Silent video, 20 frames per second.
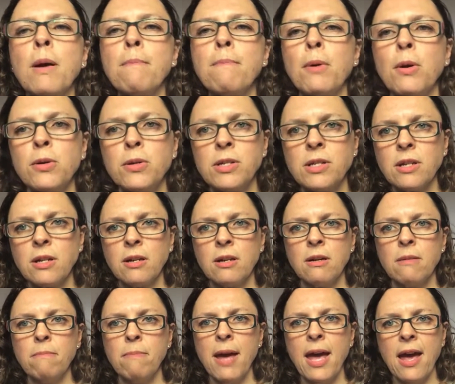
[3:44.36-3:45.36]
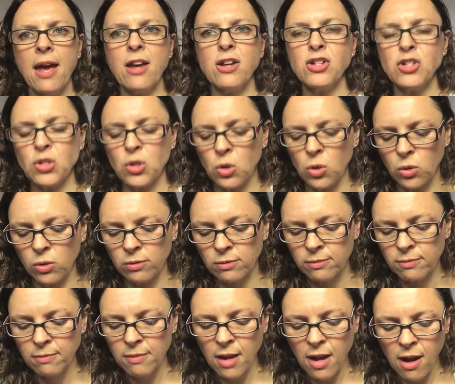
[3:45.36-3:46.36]
Brosk pear shawl.
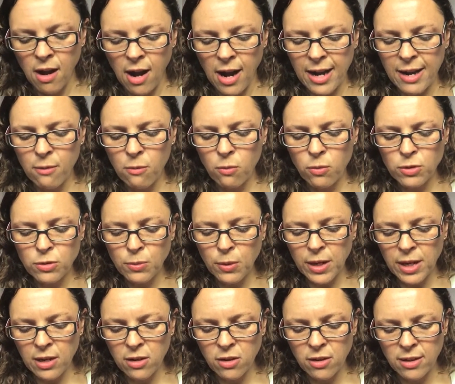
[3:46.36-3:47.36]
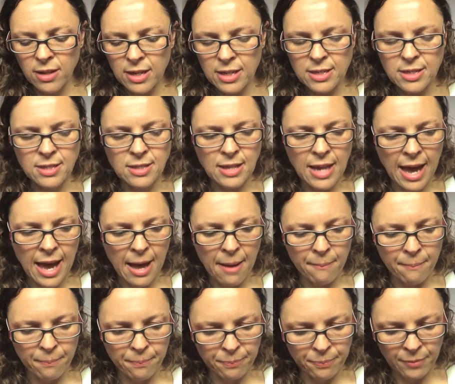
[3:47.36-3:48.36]
I was working on this
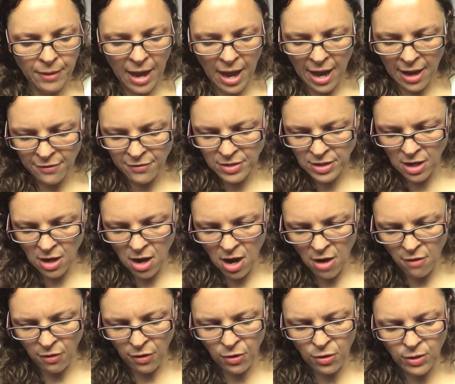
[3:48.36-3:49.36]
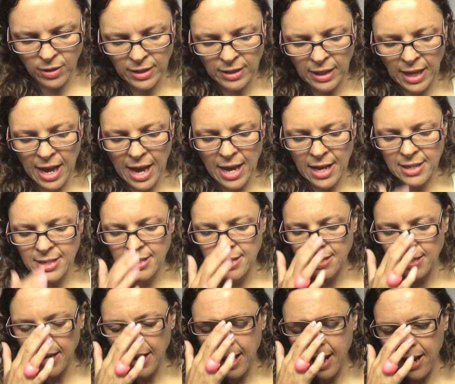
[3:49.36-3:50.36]
after I recorded
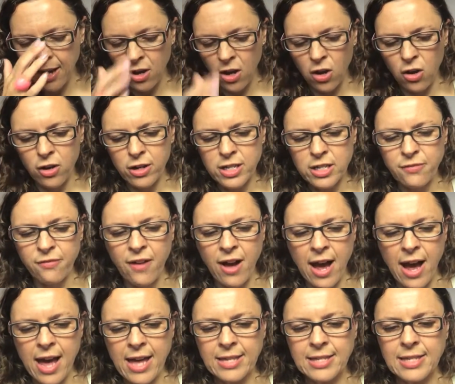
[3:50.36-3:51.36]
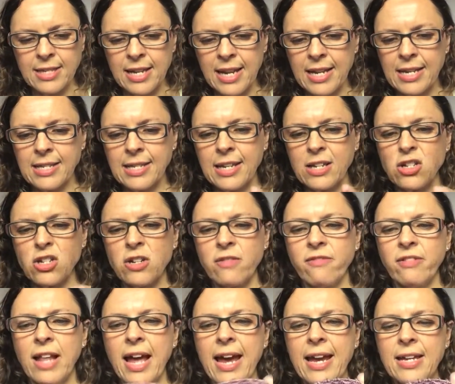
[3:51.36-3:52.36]
last, and I got as far as the next section
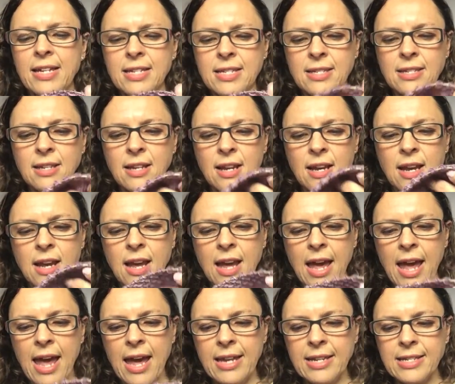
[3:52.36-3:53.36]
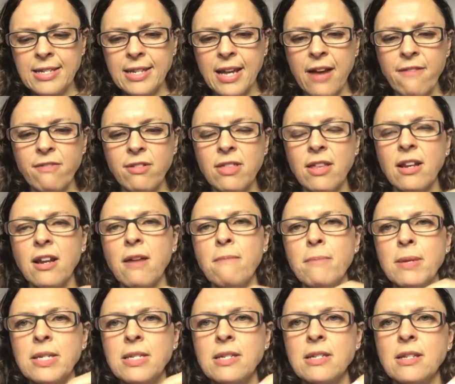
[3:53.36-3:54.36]
of lace and discovered that I
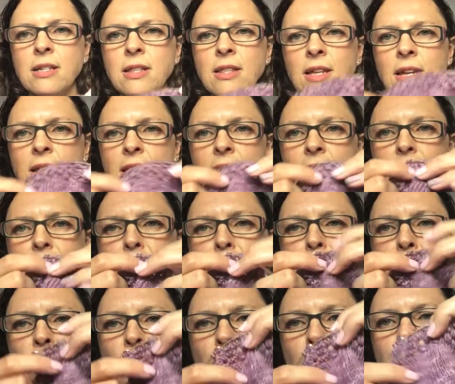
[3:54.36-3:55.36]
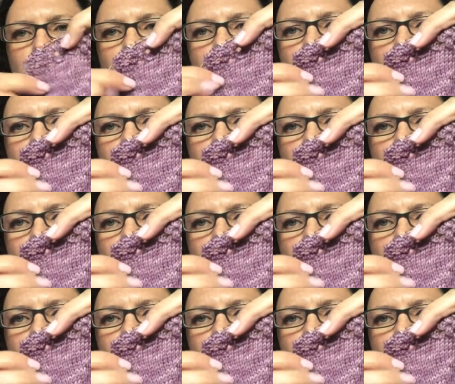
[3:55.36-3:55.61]
missed the knit 2